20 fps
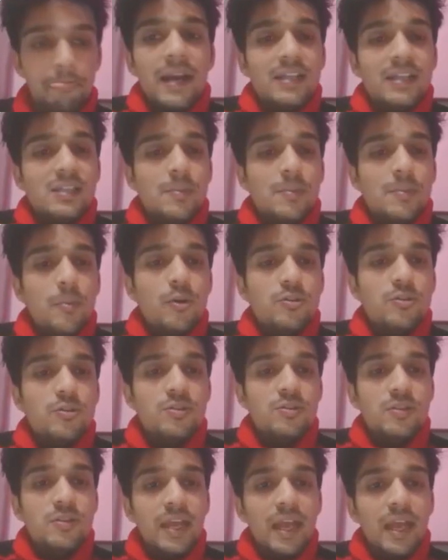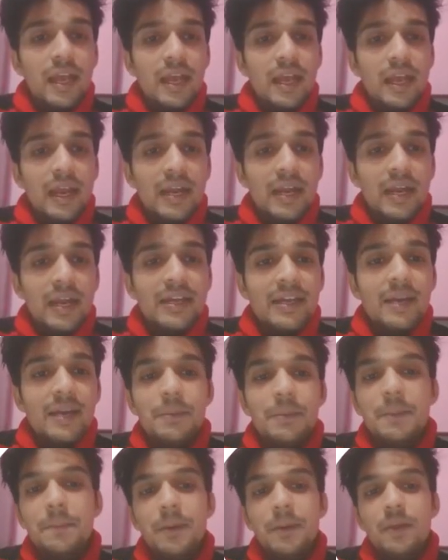Let us suppose
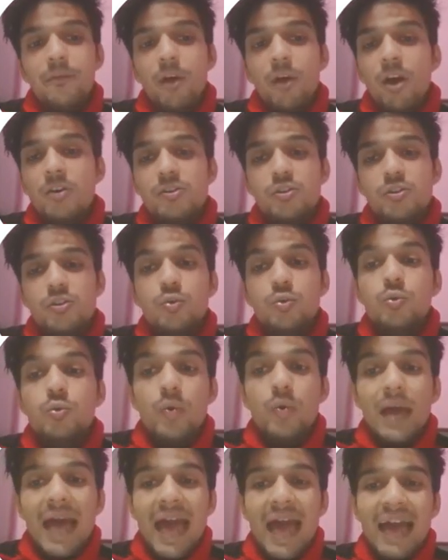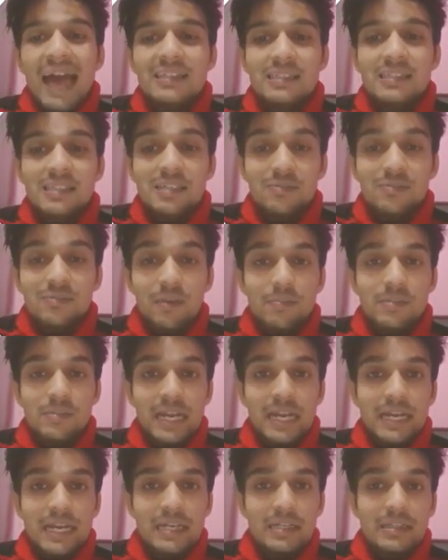Indian people want to access this
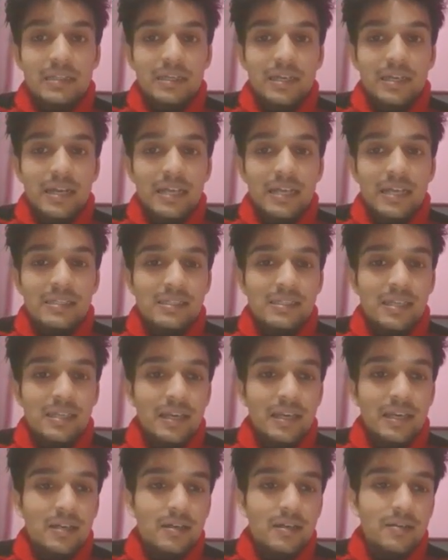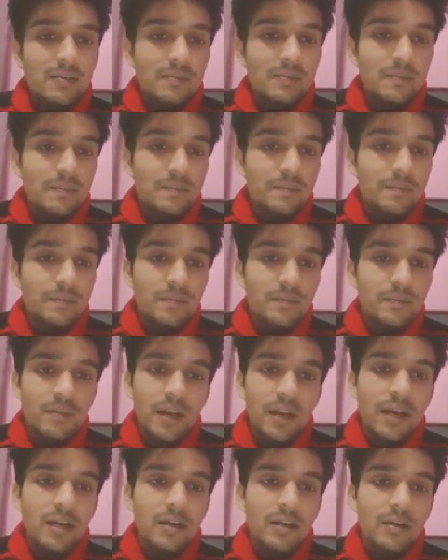website. They are accessing it,
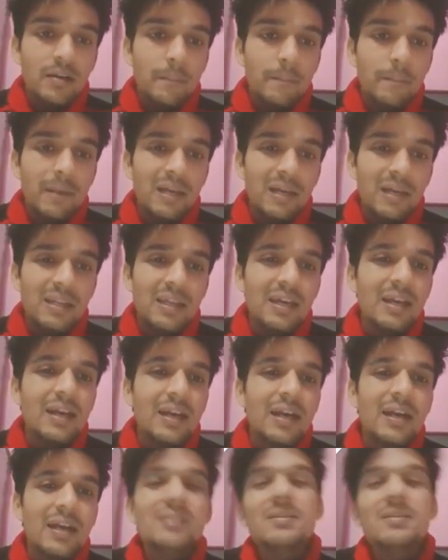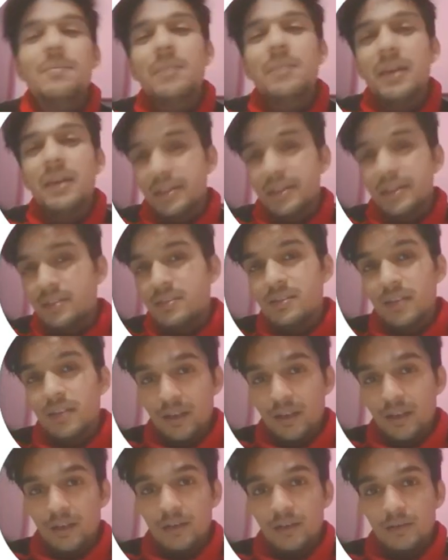right? But they are getting some
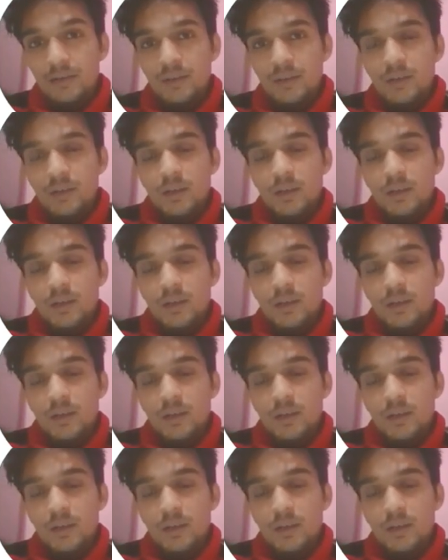latency in it.